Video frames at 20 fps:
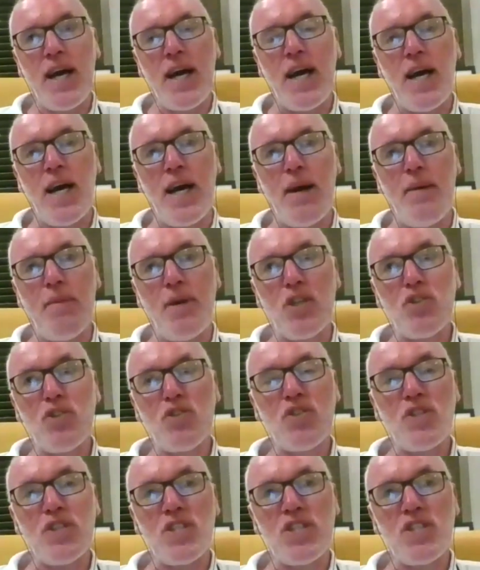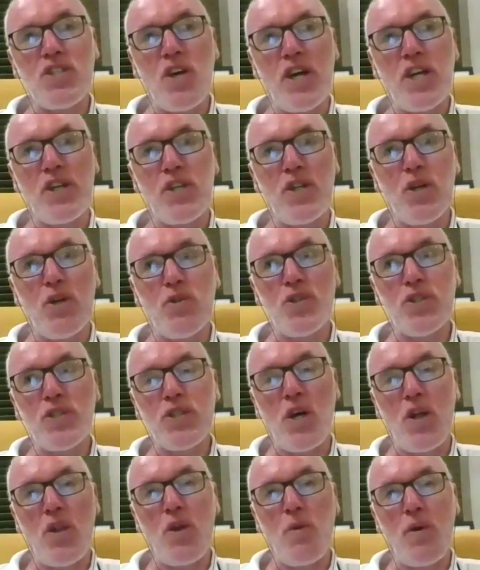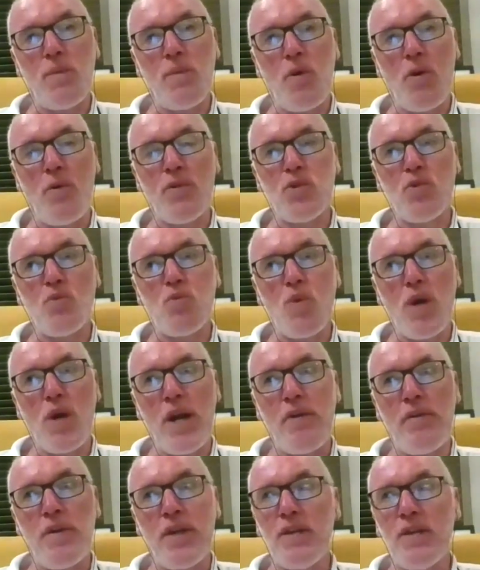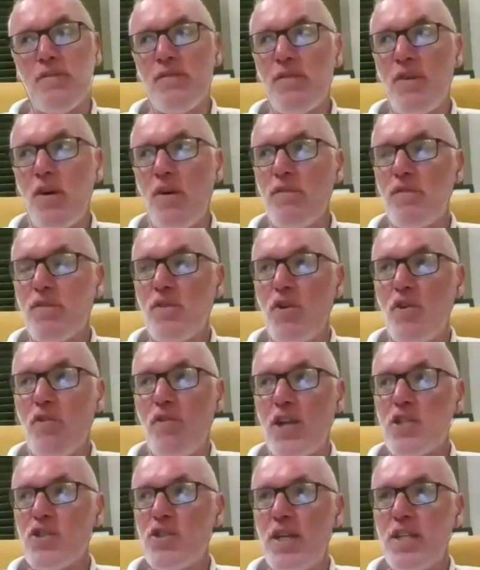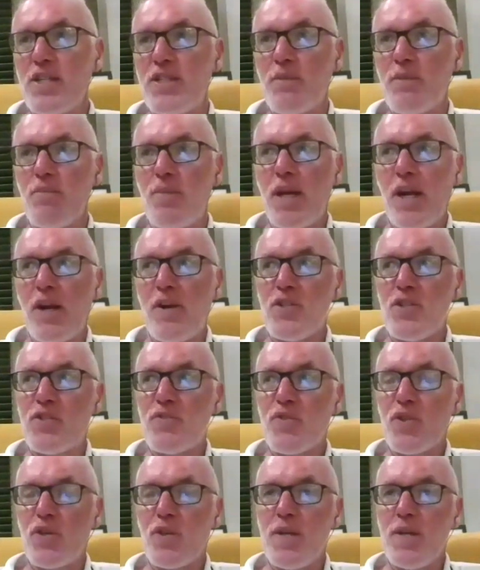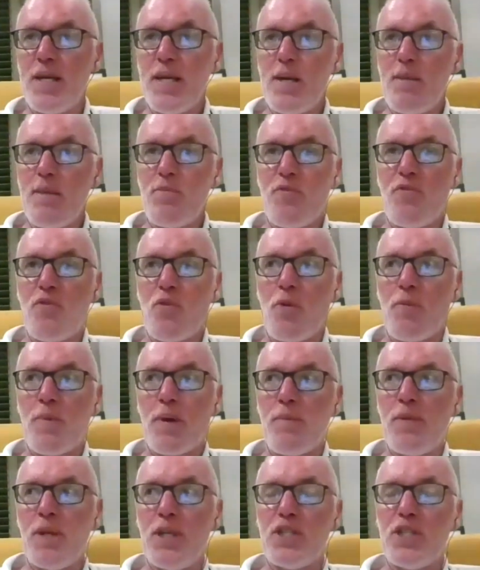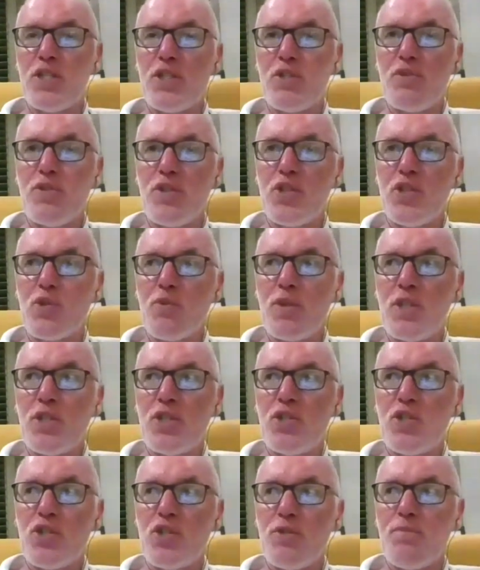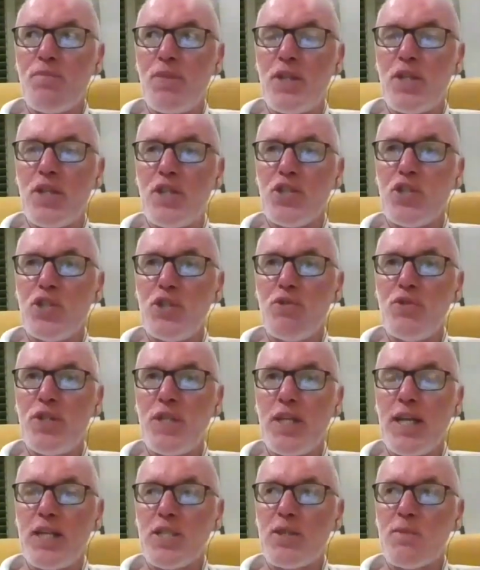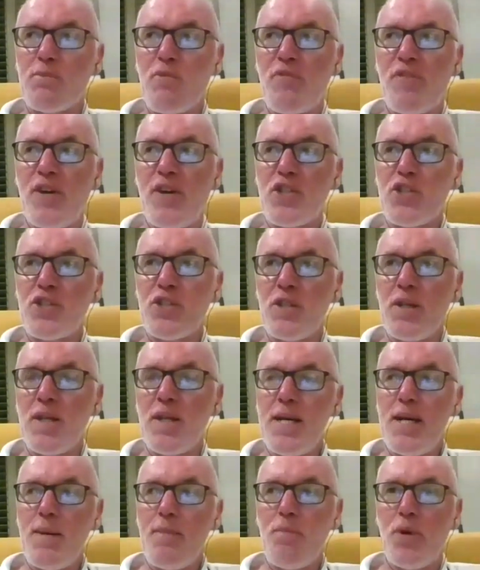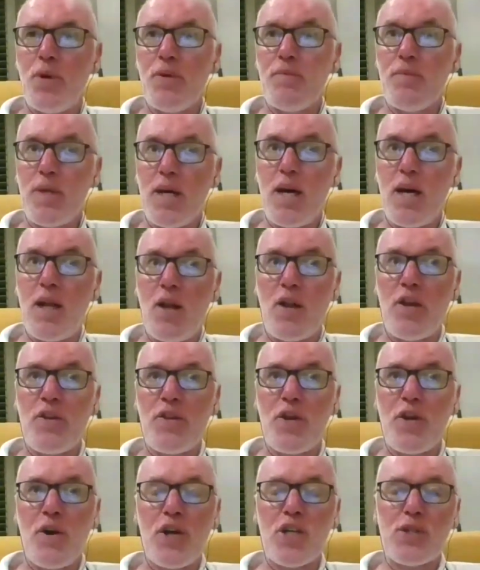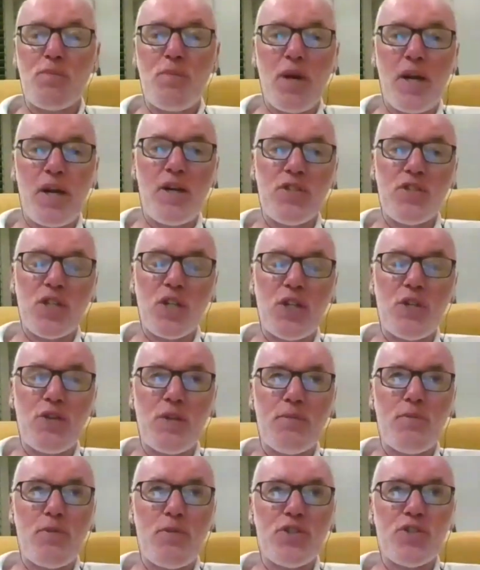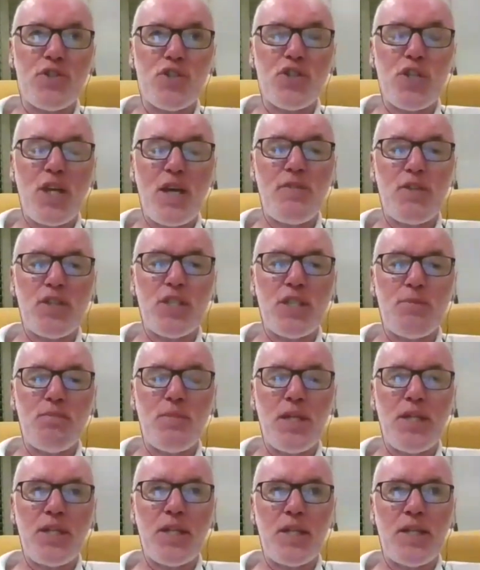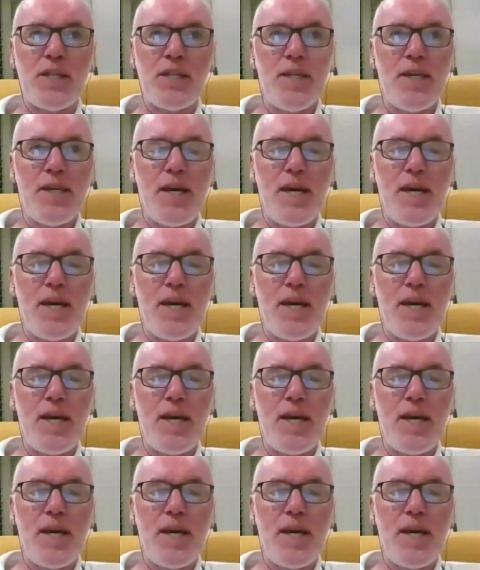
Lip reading: And just on a side note, although I'm always wary of congratulating players for performing media duties when it should be their duty as a professional, but a lot of the Irish players, including Marissa Shiva, did media.